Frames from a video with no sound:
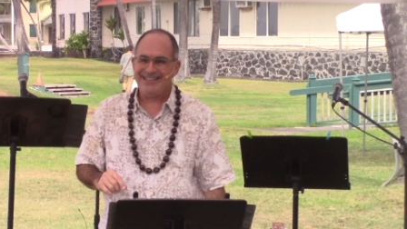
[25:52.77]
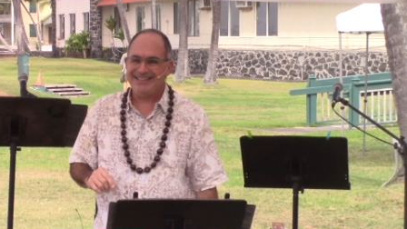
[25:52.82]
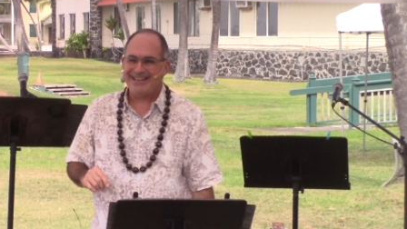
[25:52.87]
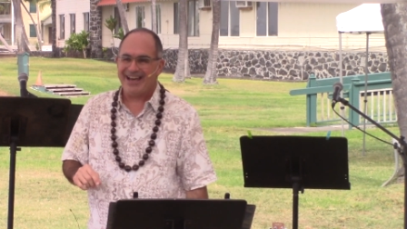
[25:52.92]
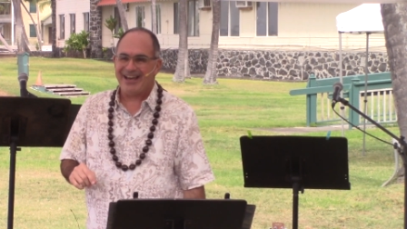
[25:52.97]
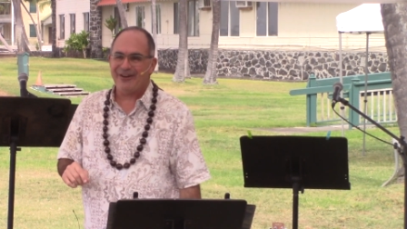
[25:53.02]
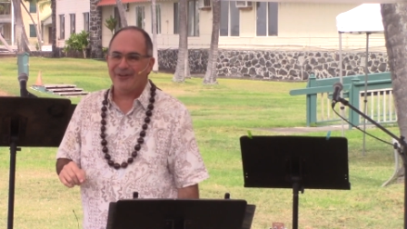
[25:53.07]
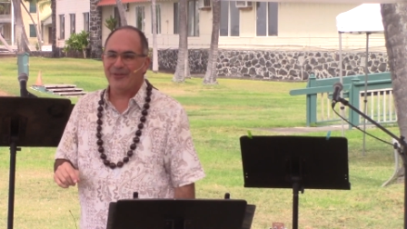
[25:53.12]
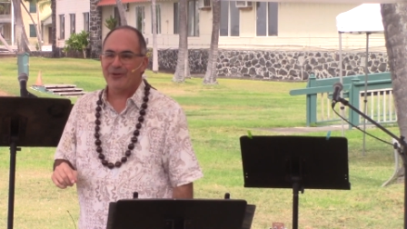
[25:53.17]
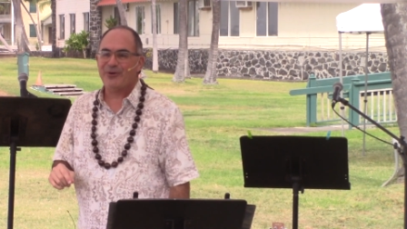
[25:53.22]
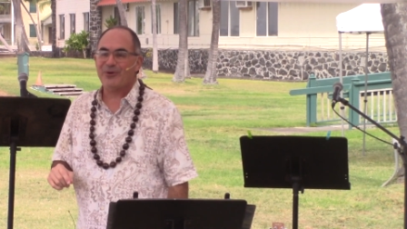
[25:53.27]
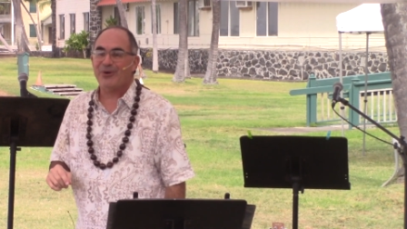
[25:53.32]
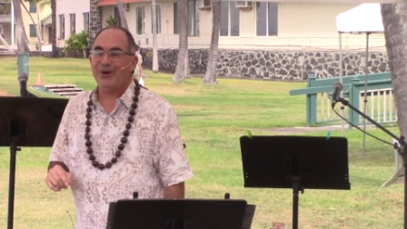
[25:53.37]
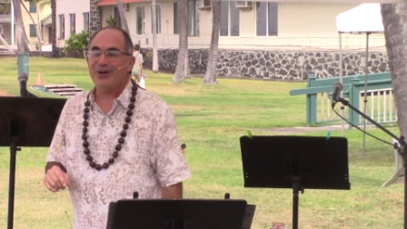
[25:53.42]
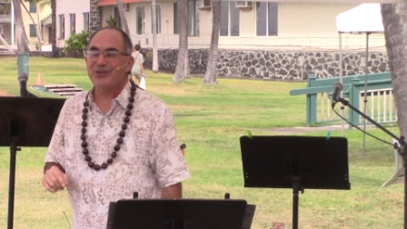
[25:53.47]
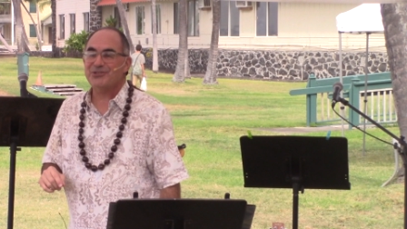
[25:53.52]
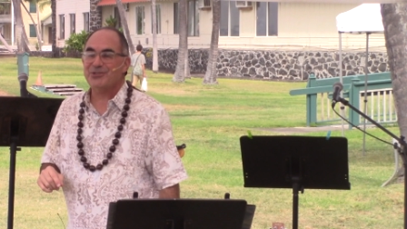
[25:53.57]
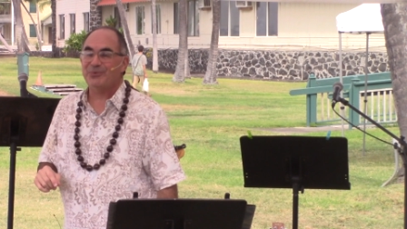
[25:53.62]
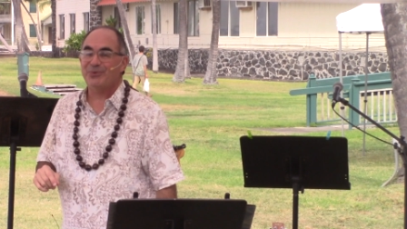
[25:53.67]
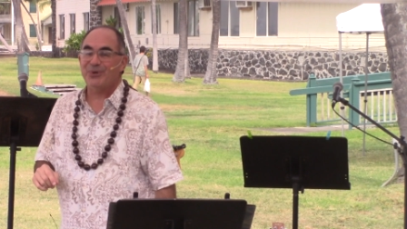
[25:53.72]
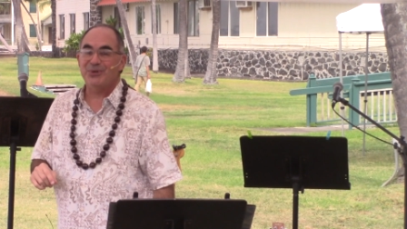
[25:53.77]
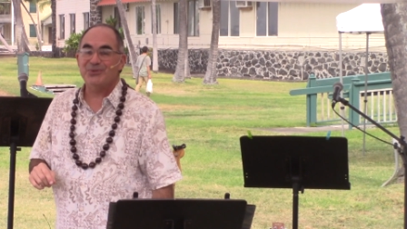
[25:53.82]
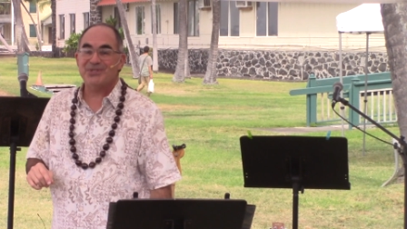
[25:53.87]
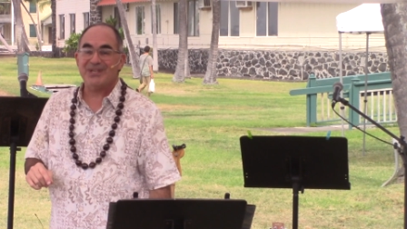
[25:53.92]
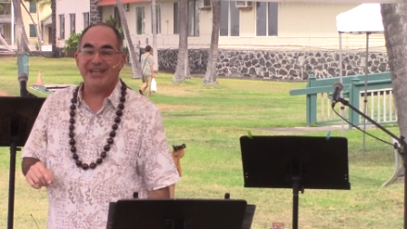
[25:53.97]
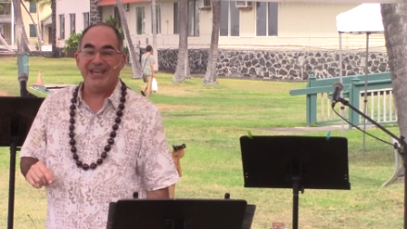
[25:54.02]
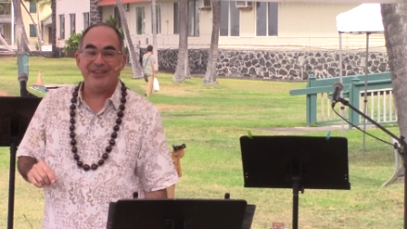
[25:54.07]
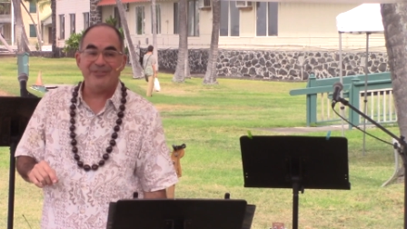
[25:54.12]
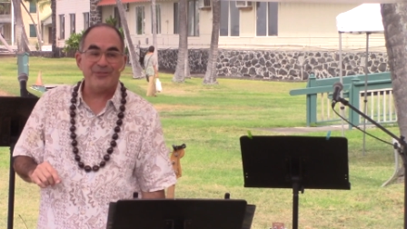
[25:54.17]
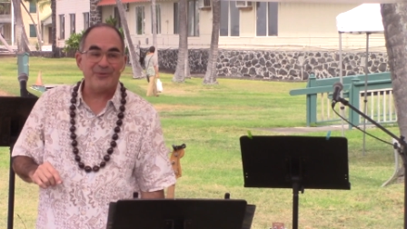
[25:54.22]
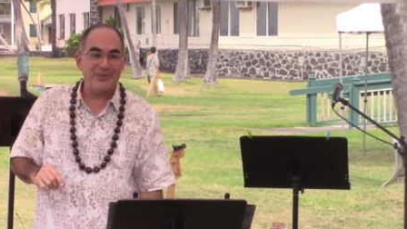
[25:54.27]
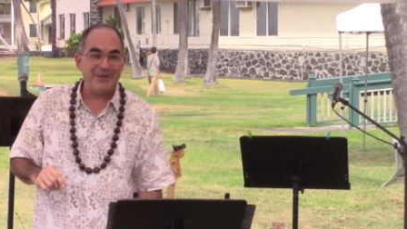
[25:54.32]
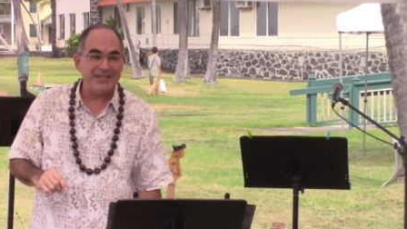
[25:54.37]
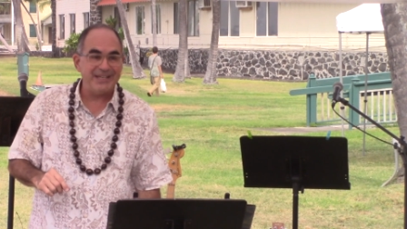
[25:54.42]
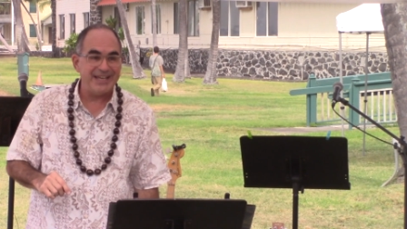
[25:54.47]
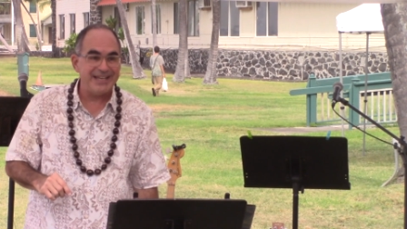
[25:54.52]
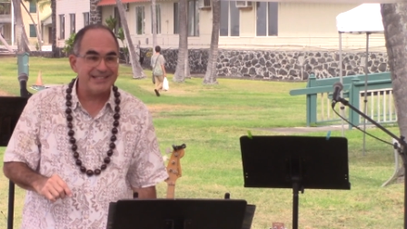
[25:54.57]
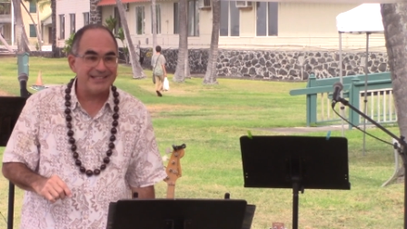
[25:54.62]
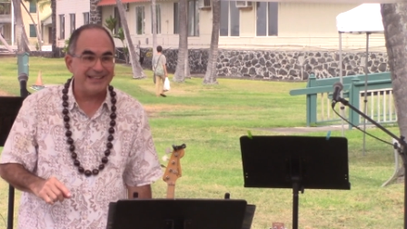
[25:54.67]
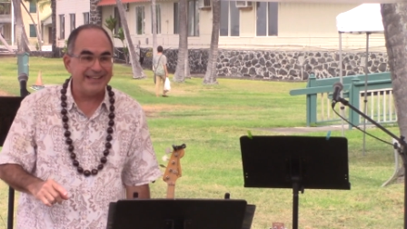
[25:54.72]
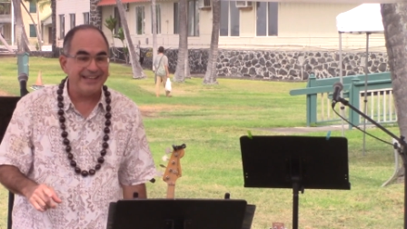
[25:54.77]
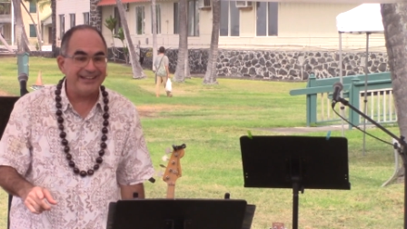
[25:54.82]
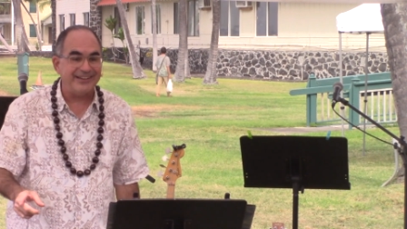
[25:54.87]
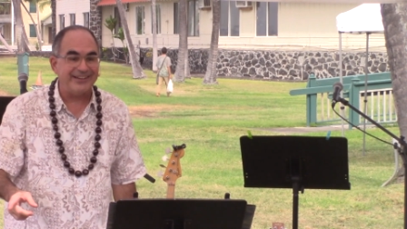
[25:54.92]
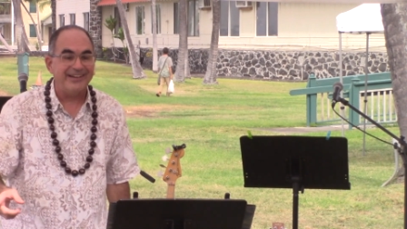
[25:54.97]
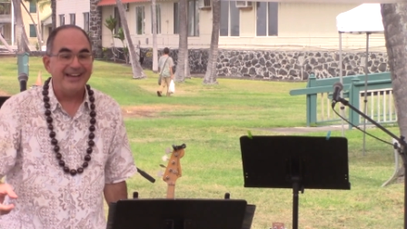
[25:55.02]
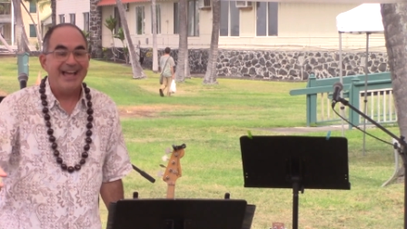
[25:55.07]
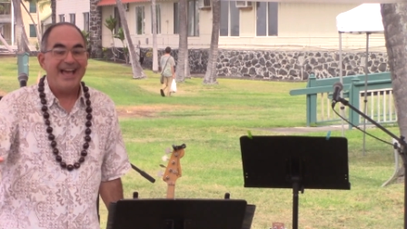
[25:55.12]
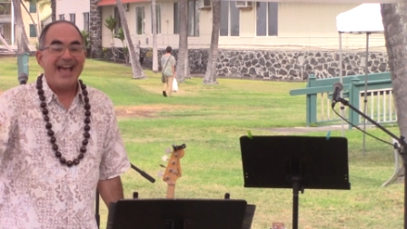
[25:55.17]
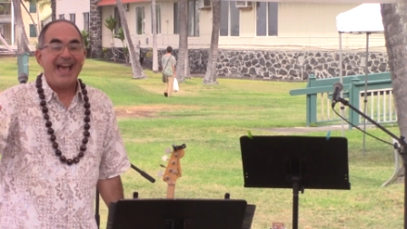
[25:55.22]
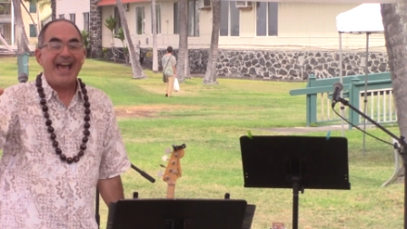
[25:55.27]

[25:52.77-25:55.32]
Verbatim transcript: He died on the cross and rose again three days later.